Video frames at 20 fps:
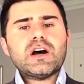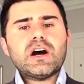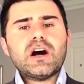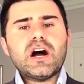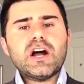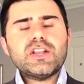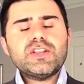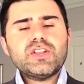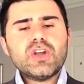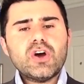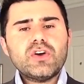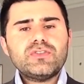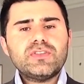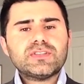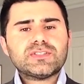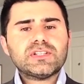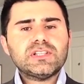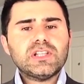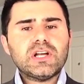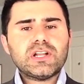I know
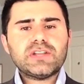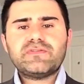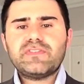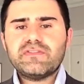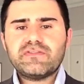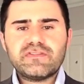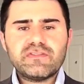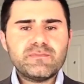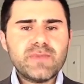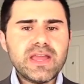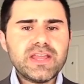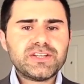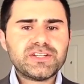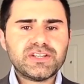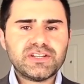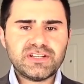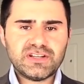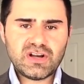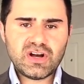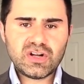there's a lot of
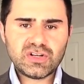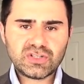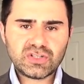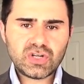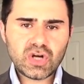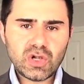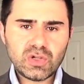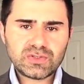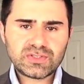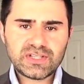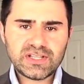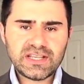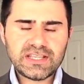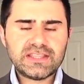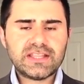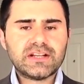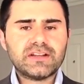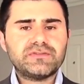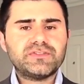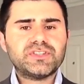information on goal setting
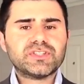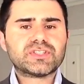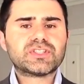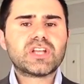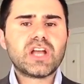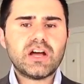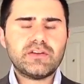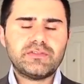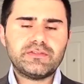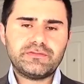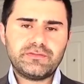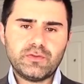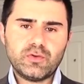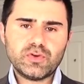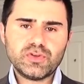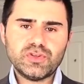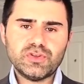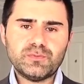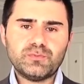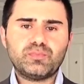that I've just covered for
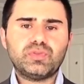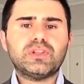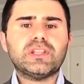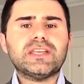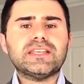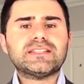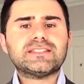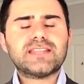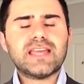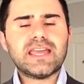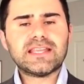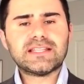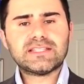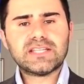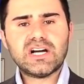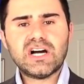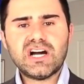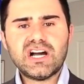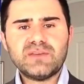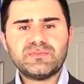you. Please take
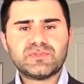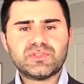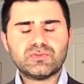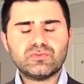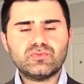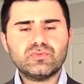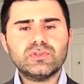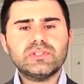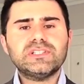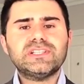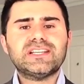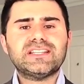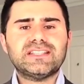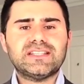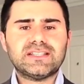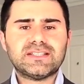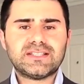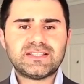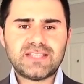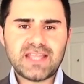time to really
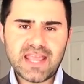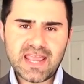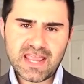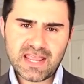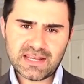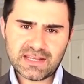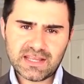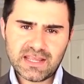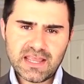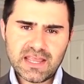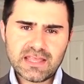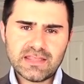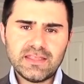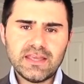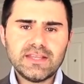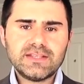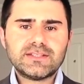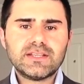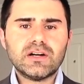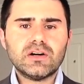understand.
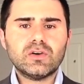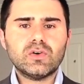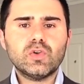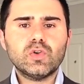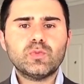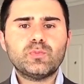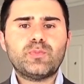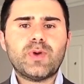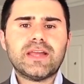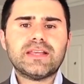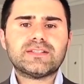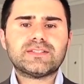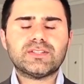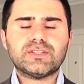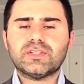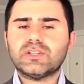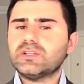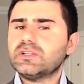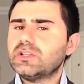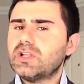These are all based on
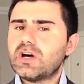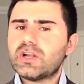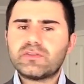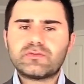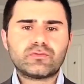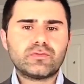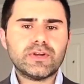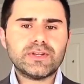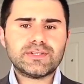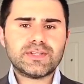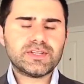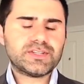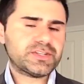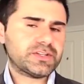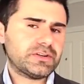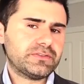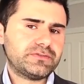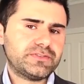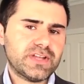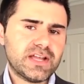a lot of research that
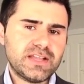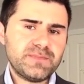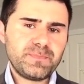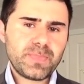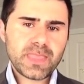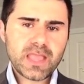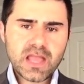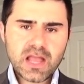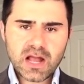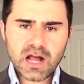I've done.